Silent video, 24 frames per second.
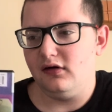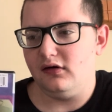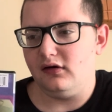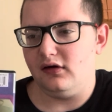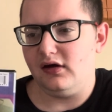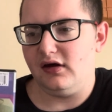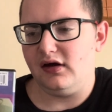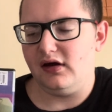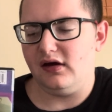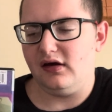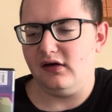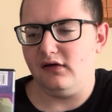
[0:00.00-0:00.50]

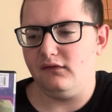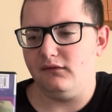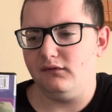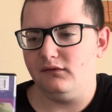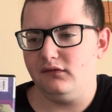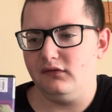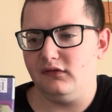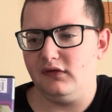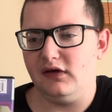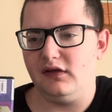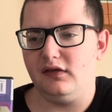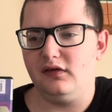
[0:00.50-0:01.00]

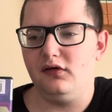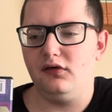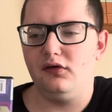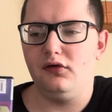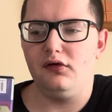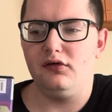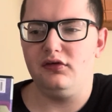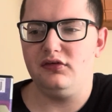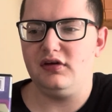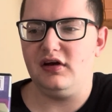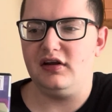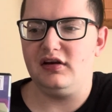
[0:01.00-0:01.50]
the whole
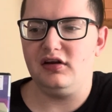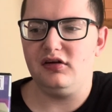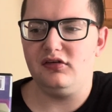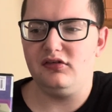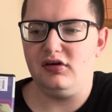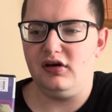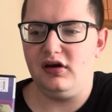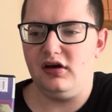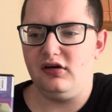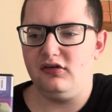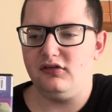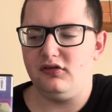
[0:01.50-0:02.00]
setting
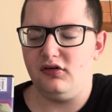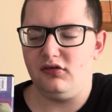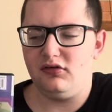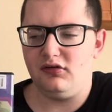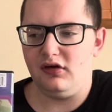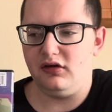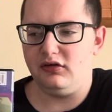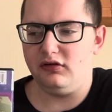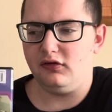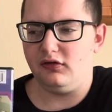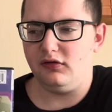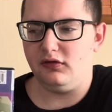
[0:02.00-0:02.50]
changed in
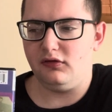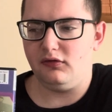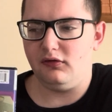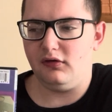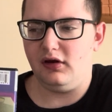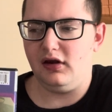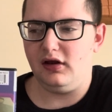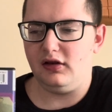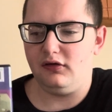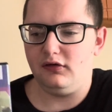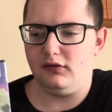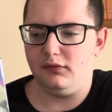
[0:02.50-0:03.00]
season
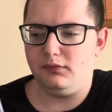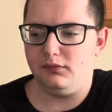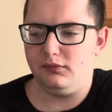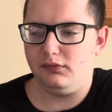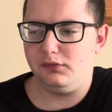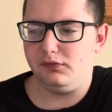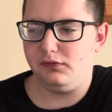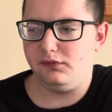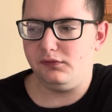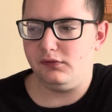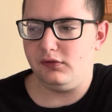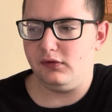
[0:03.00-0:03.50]
3, and it
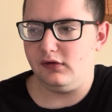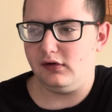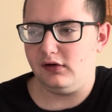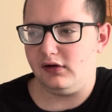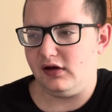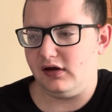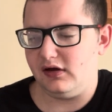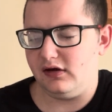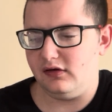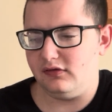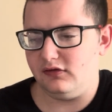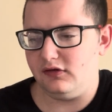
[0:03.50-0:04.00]

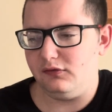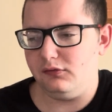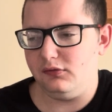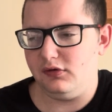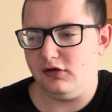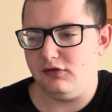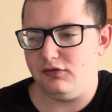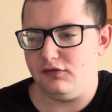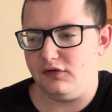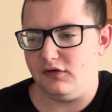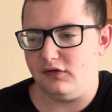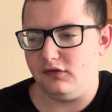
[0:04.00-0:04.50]
didn't really
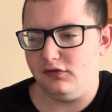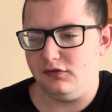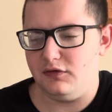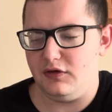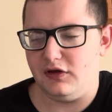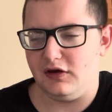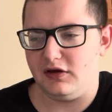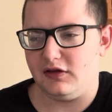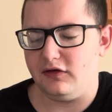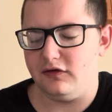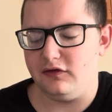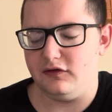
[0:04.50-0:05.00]
feel
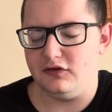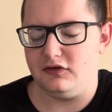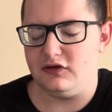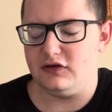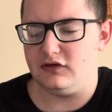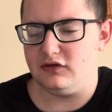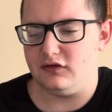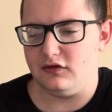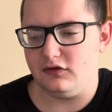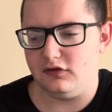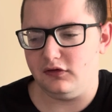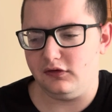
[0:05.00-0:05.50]
like another
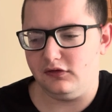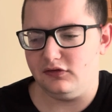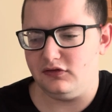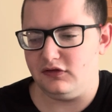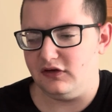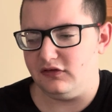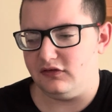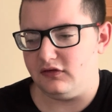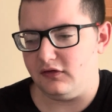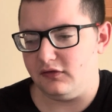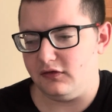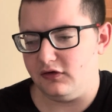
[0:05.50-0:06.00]

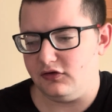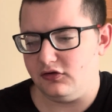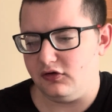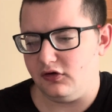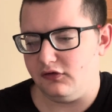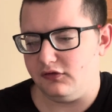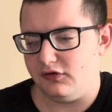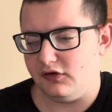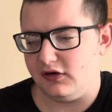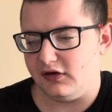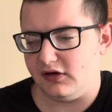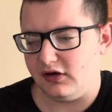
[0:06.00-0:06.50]
season of the show.
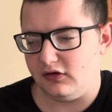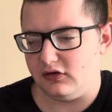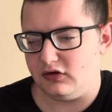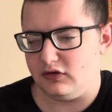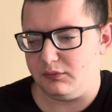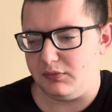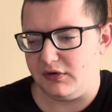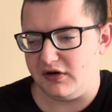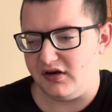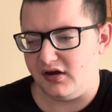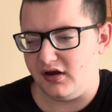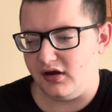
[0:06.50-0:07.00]
It felt like a
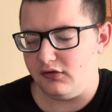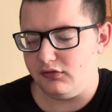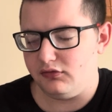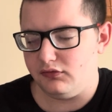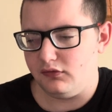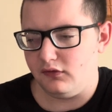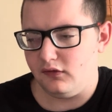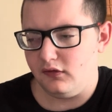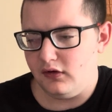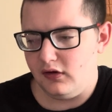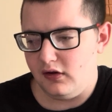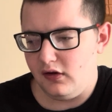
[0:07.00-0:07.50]
spinoff.
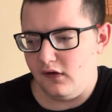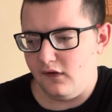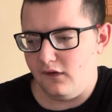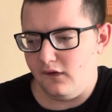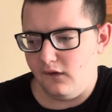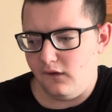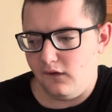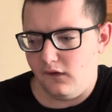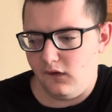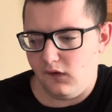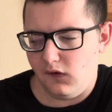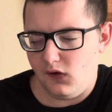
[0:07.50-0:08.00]

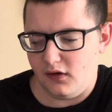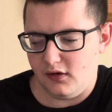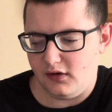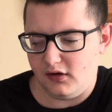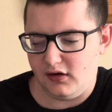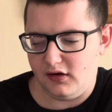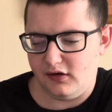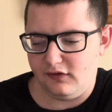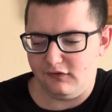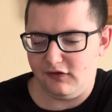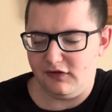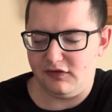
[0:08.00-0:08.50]

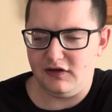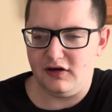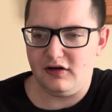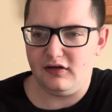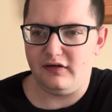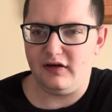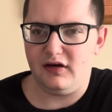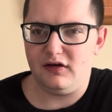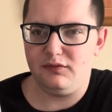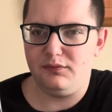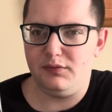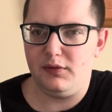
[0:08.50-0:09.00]
I think a
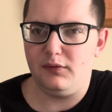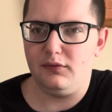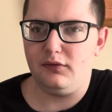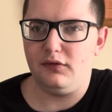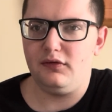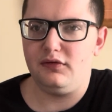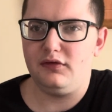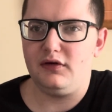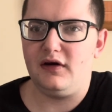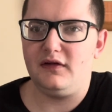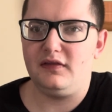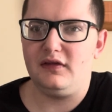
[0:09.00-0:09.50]
lot of people
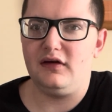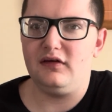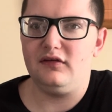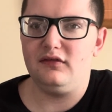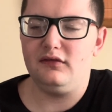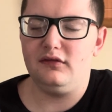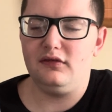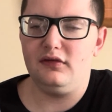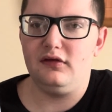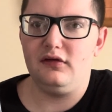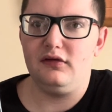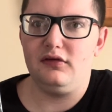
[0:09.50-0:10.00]
thought that
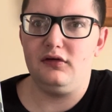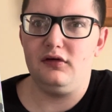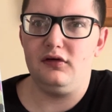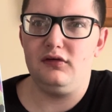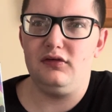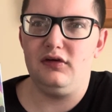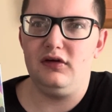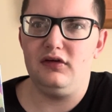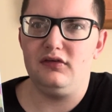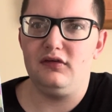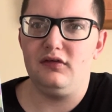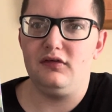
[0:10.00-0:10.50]
the third
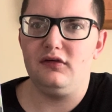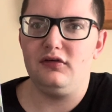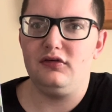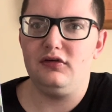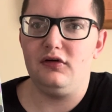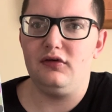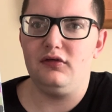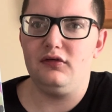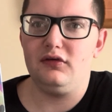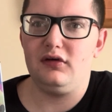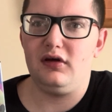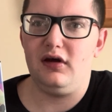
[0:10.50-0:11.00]
season of the
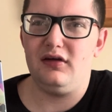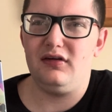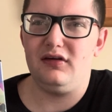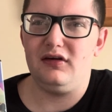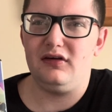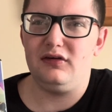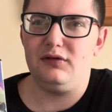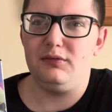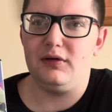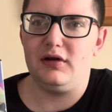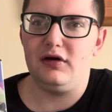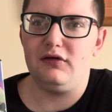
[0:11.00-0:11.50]
show was kind of like
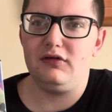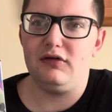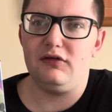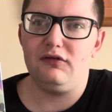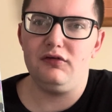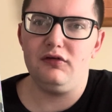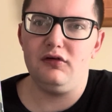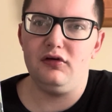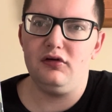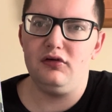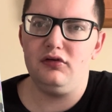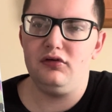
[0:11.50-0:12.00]
a spinoff at
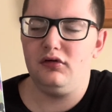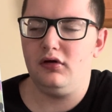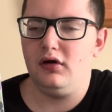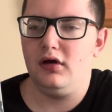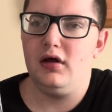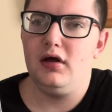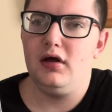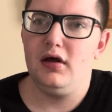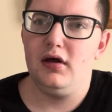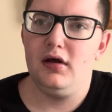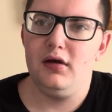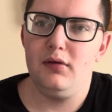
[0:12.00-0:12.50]
first,
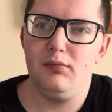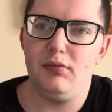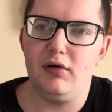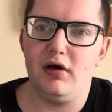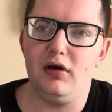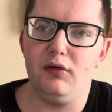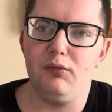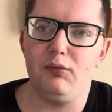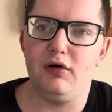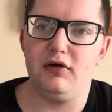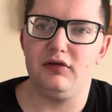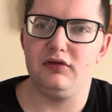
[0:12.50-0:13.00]
but
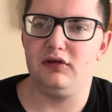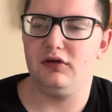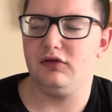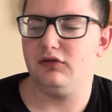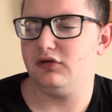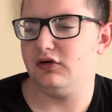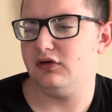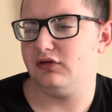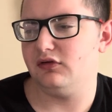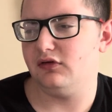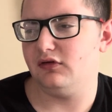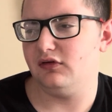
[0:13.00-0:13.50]
it wasn't. It's
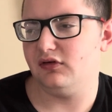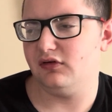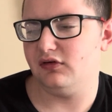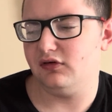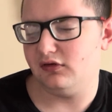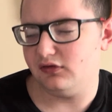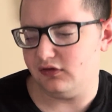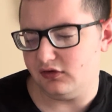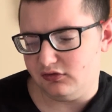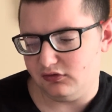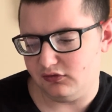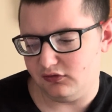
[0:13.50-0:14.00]
just an
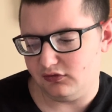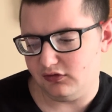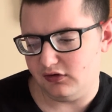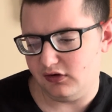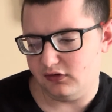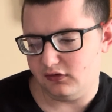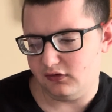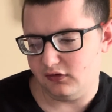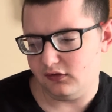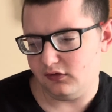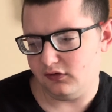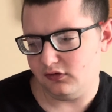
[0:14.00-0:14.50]
additional
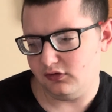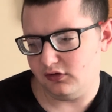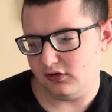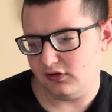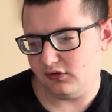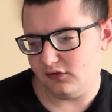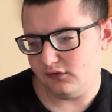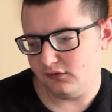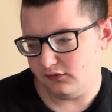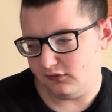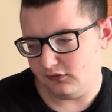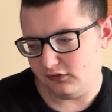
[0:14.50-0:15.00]
season of the
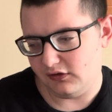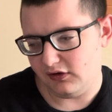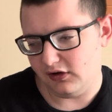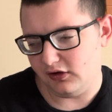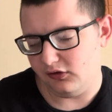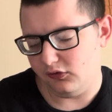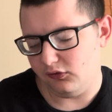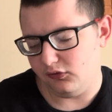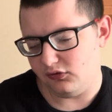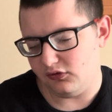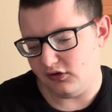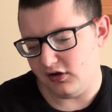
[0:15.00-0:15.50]
show with like a
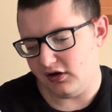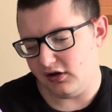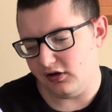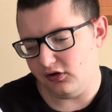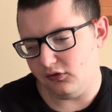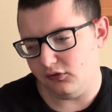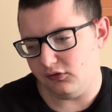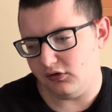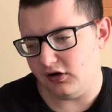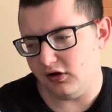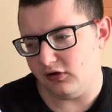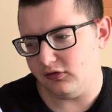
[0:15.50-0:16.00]
new setting and new
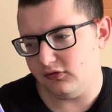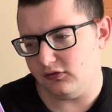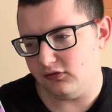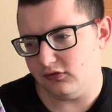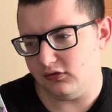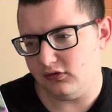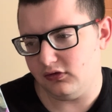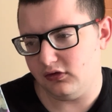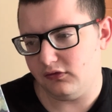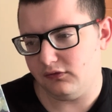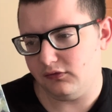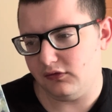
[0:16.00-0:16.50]
characters and
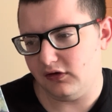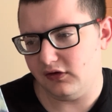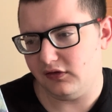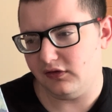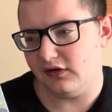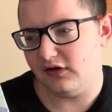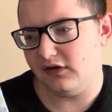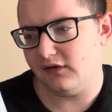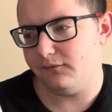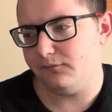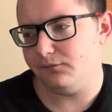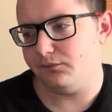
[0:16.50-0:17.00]
stuff like
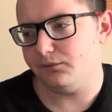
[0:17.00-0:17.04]
that.